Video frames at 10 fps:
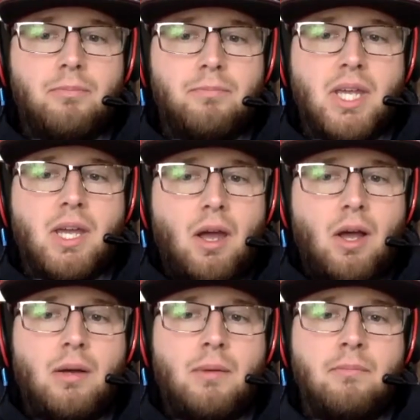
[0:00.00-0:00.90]

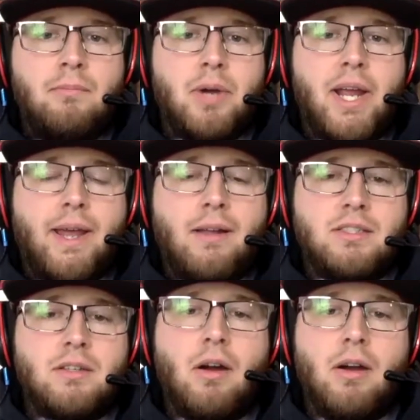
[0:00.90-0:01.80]
become breakout
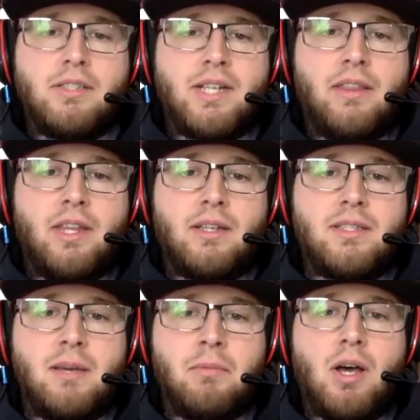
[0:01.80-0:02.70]
stars. And I think
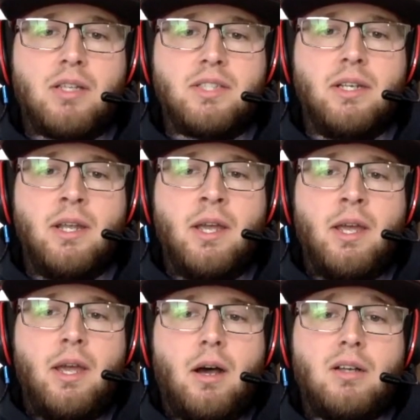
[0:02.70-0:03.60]
Tim Lawson
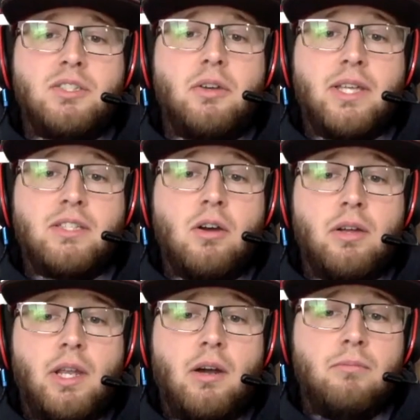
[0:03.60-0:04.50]
also gets,
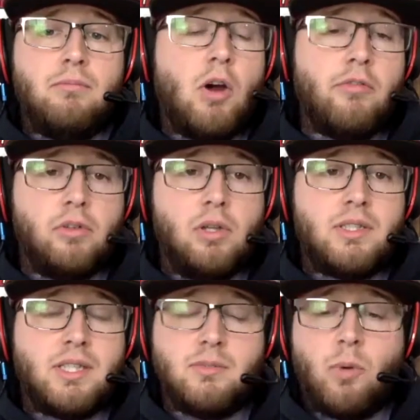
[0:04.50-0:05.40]

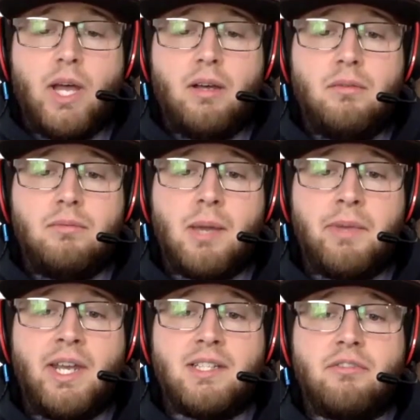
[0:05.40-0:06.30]
overlooked as well
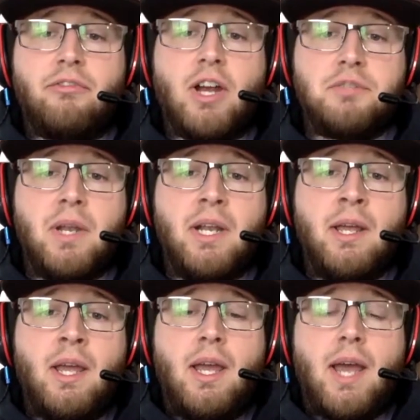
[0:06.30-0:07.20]
coming in as a freshman.
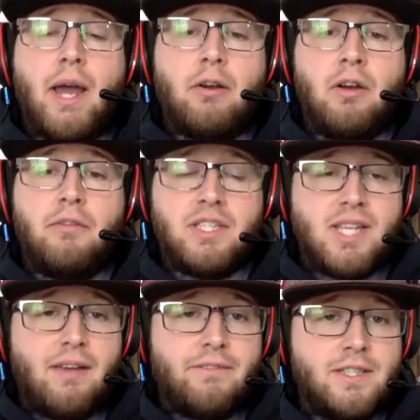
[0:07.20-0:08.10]
I don't know if the
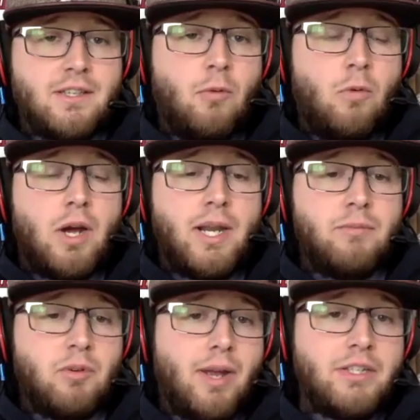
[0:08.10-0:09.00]
staff is going to want him
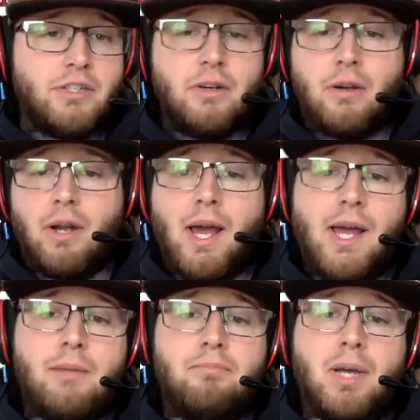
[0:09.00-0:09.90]
to redshirt or
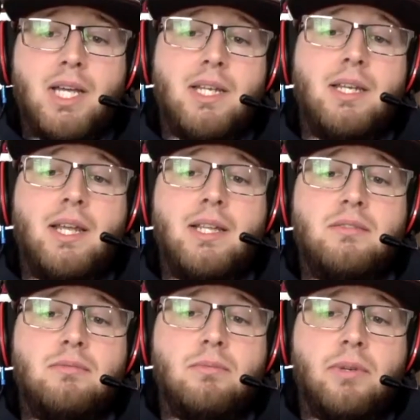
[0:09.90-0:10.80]
not, but
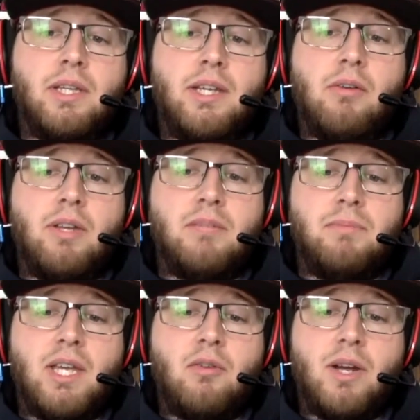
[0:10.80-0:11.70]
it's really going to
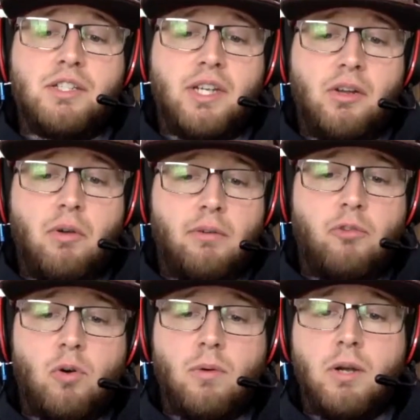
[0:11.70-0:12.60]
be a question going
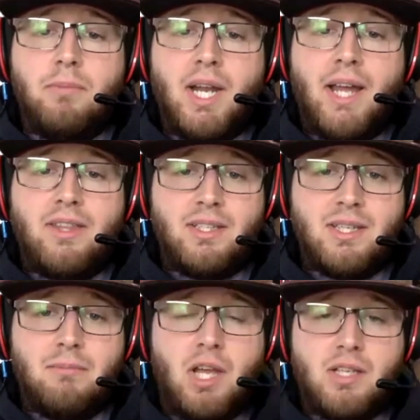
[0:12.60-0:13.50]
forward. But I think
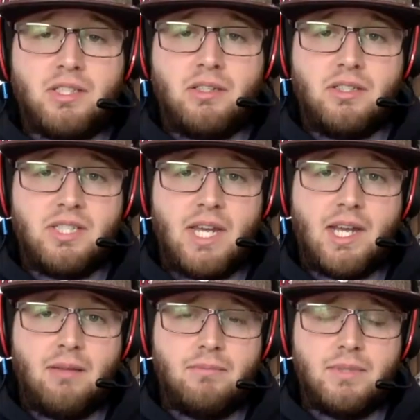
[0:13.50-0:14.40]
Tim Lawson could
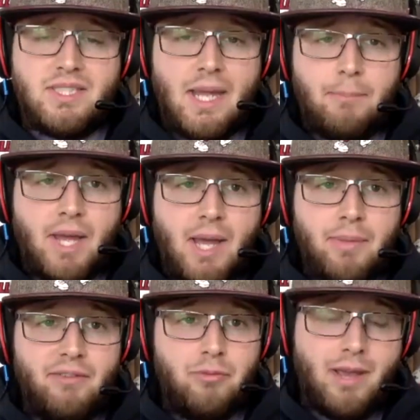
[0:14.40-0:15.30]
step up
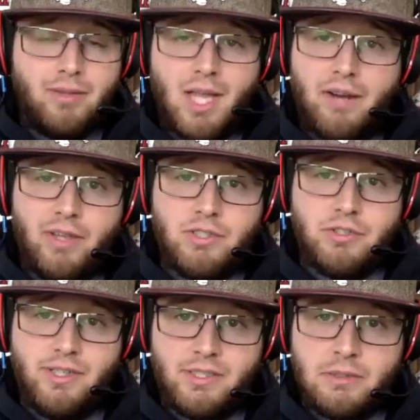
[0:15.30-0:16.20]
if we have a lot of
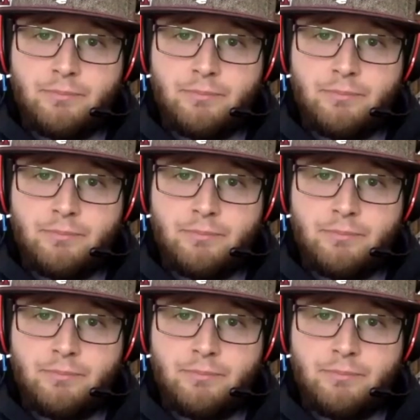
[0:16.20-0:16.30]
injuries.